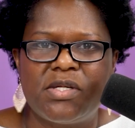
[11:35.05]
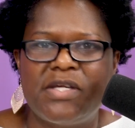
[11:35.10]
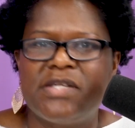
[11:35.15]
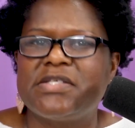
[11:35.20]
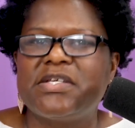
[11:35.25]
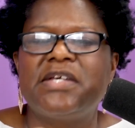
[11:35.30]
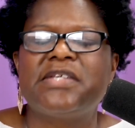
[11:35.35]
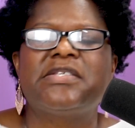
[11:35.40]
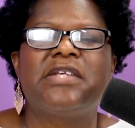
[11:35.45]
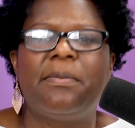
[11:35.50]
It's,
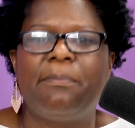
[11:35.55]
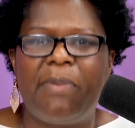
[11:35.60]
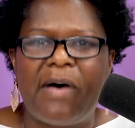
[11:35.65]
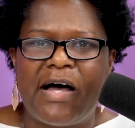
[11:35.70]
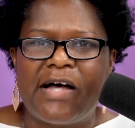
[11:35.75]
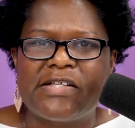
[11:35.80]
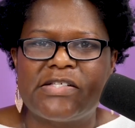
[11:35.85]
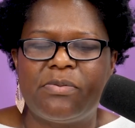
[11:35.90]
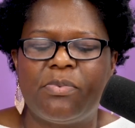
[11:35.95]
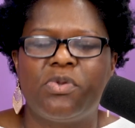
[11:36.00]
it's
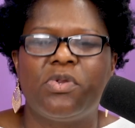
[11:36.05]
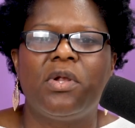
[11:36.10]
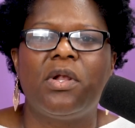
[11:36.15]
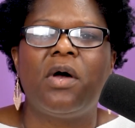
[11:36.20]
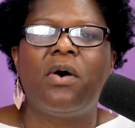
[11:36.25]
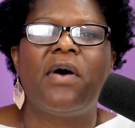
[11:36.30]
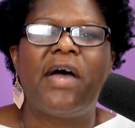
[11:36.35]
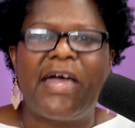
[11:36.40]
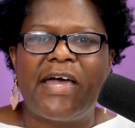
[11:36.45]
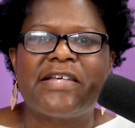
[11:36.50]
impossible. The
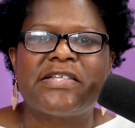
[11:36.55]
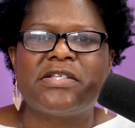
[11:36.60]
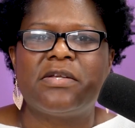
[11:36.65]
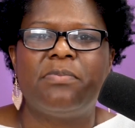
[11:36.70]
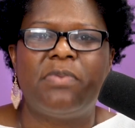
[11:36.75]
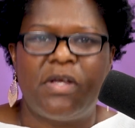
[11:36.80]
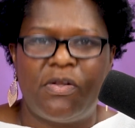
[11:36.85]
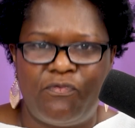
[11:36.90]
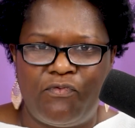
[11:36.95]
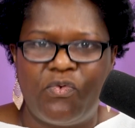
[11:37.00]
law has to
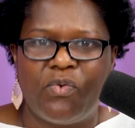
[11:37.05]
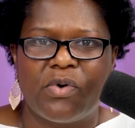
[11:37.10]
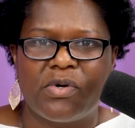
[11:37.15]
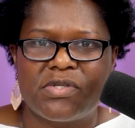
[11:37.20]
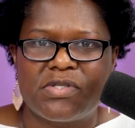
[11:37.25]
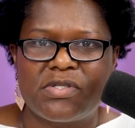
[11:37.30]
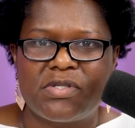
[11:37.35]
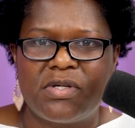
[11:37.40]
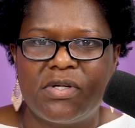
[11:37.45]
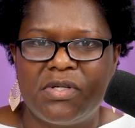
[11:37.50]
be
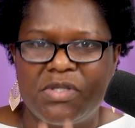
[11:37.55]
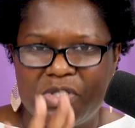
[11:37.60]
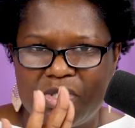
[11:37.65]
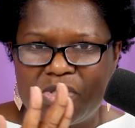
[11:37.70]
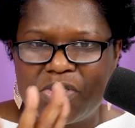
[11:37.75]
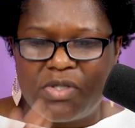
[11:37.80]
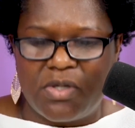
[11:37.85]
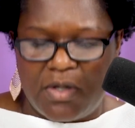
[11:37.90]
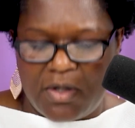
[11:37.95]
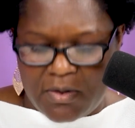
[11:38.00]
enforced,
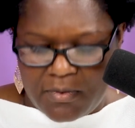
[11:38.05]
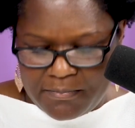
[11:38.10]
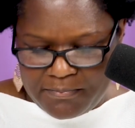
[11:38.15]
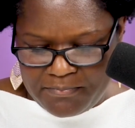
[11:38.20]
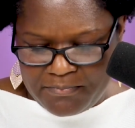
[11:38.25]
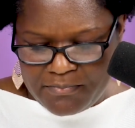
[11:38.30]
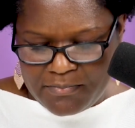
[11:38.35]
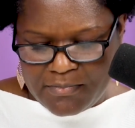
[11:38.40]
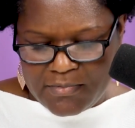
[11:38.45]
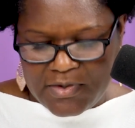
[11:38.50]
just so you know.
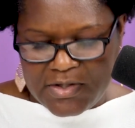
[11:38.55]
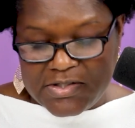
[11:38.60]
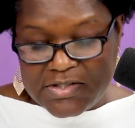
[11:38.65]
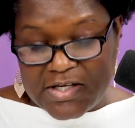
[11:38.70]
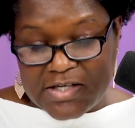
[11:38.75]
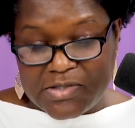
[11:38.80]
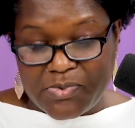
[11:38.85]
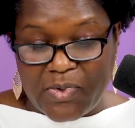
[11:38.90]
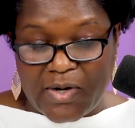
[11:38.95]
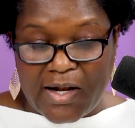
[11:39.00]
At least
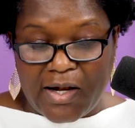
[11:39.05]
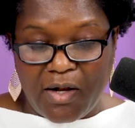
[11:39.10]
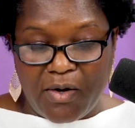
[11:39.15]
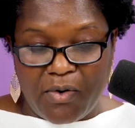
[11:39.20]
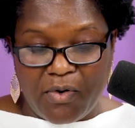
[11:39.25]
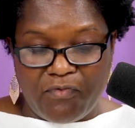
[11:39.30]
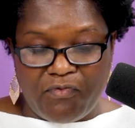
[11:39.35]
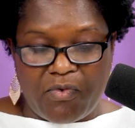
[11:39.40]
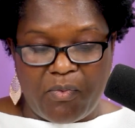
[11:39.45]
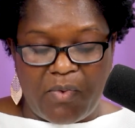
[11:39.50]
that's what I
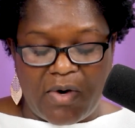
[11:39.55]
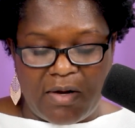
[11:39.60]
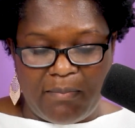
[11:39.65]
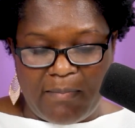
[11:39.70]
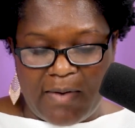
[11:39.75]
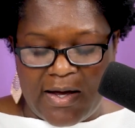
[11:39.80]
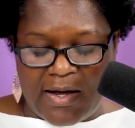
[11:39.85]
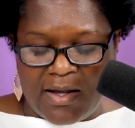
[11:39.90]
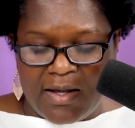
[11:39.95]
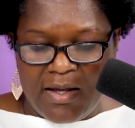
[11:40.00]
learned from one of
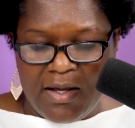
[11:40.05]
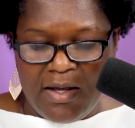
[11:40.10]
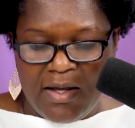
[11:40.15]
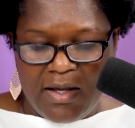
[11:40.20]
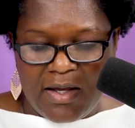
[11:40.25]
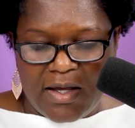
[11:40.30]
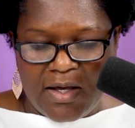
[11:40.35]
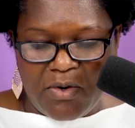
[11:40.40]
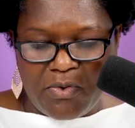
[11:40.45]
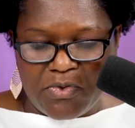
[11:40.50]
my
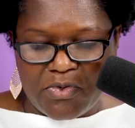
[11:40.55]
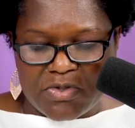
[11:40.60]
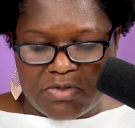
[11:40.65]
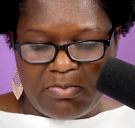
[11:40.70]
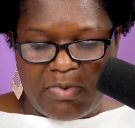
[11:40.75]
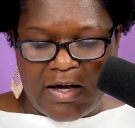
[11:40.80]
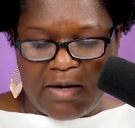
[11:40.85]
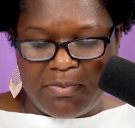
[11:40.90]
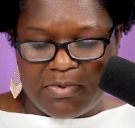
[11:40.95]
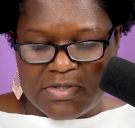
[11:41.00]
elders'
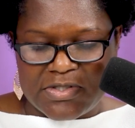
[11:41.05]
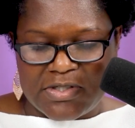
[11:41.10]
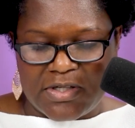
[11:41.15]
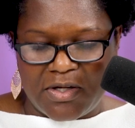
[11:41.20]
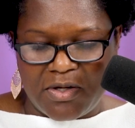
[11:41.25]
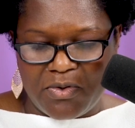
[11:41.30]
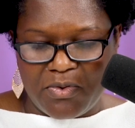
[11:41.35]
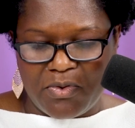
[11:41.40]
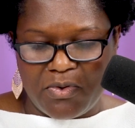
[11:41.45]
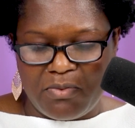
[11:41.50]
Bible
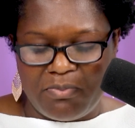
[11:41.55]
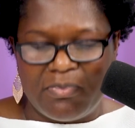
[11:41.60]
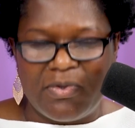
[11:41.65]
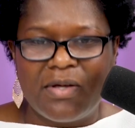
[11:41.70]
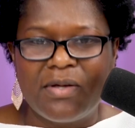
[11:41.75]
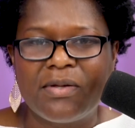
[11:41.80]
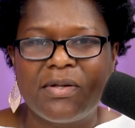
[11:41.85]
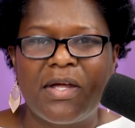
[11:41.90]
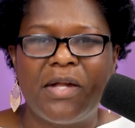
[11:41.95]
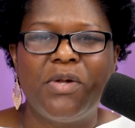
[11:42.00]
study group.
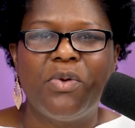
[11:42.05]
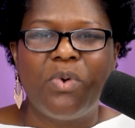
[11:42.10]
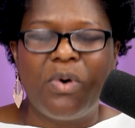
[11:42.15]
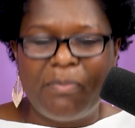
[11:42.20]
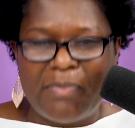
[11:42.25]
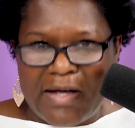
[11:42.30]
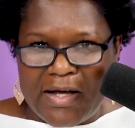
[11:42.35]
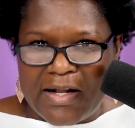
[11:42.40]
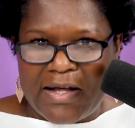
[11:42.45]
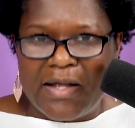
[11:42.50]
And no,
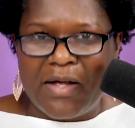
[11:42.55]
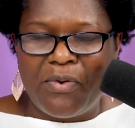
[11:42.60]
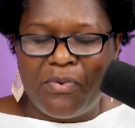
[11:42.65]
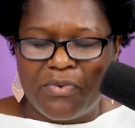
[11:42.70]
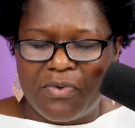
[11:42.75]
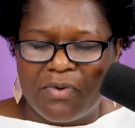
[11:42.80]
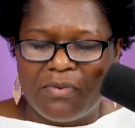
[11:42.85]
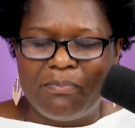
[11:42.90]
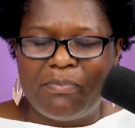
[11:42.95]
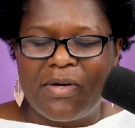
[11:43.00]
I'm not an
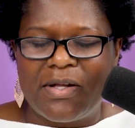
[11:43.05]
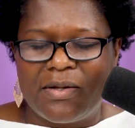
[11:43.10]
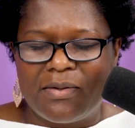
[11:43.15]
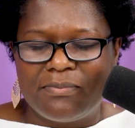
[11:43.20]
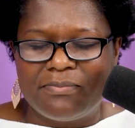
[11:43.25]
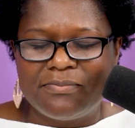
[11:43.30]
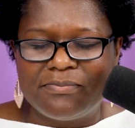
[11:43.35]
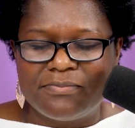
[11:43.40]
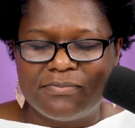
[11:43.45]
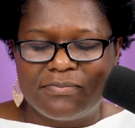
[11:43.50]
elder, but
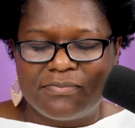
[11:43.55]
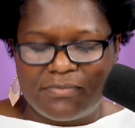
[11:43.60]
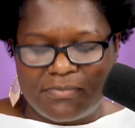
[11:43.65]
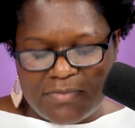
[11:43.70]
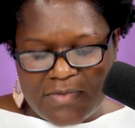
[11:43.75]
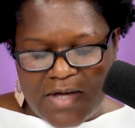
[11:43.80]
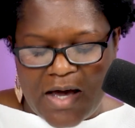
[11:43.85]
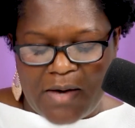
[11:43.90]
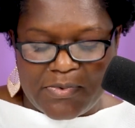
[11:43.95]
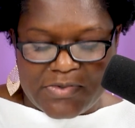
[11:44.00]

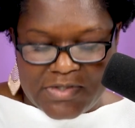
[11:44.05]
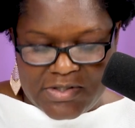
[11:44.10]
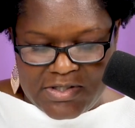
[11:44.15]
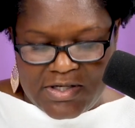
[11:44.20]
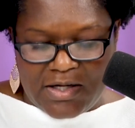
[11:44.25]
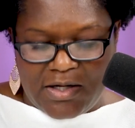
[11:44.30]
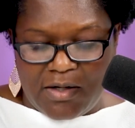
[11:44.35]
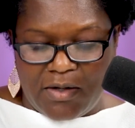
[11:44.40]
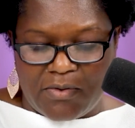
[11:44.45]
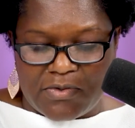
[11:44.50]
I was
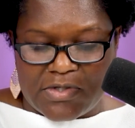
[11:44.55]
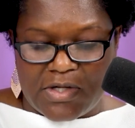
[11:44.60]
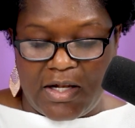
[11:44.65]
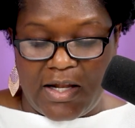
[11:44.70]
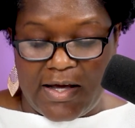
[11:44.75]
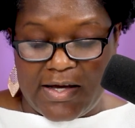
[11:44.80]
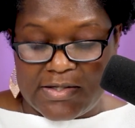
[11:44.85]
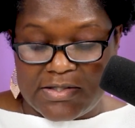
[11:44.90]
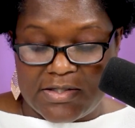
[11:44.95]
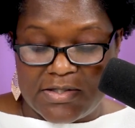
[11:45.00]
attending those
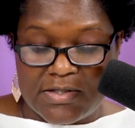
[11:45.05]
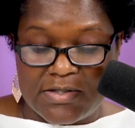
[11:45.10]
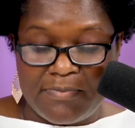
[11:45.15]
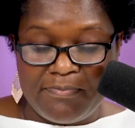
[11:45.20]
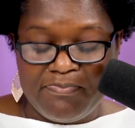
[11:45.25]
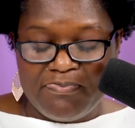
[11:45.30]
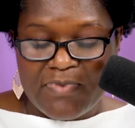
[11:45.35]
classes.